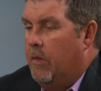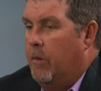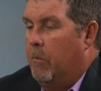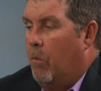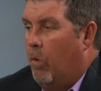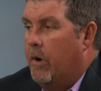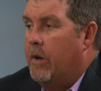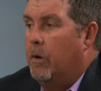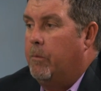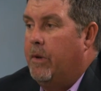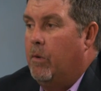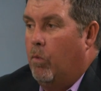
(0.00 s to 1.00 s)
the more
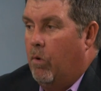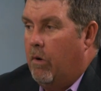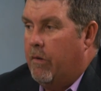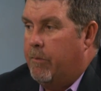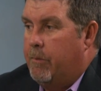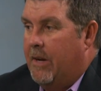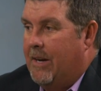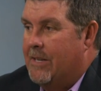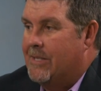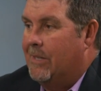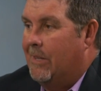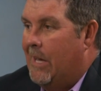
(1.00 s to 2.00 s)
it'll be worth
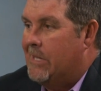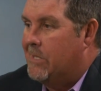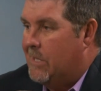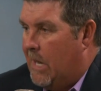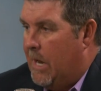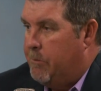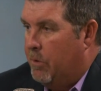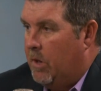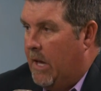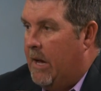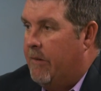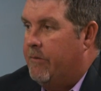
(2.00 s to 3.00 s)
because the less time
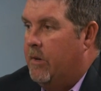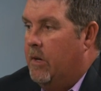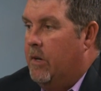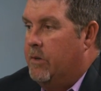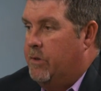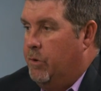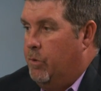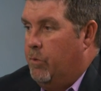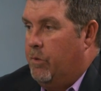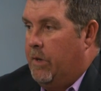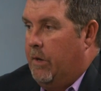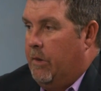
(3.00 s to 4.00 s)
you'll have to,
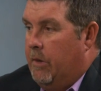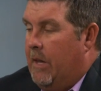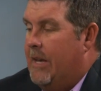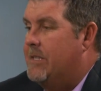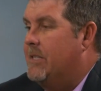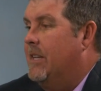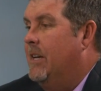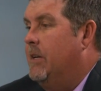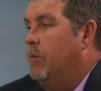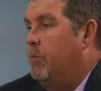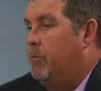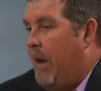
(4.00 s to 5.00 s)
to the less
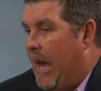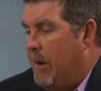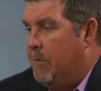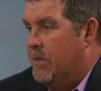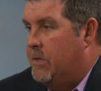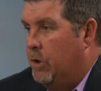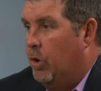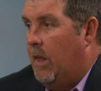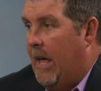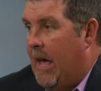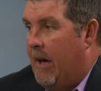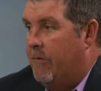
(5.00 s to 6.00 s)
payments
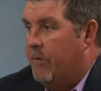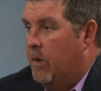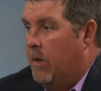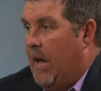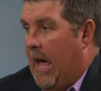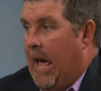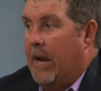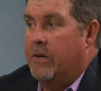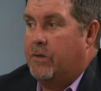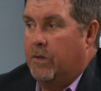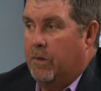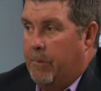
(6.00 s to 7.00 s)
you'll have
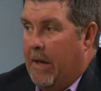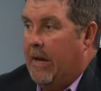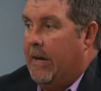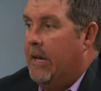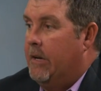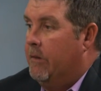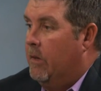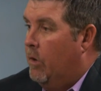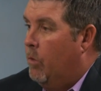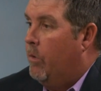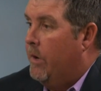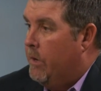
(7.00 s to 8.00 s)
added to the mm-hmm. back end of the
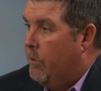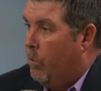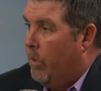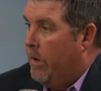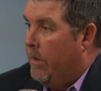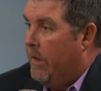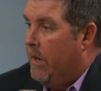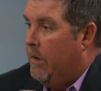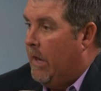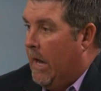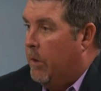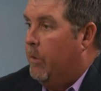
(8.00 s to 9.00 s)
loan where you where
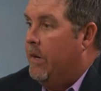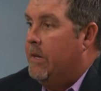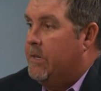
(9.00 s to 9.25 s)
the equity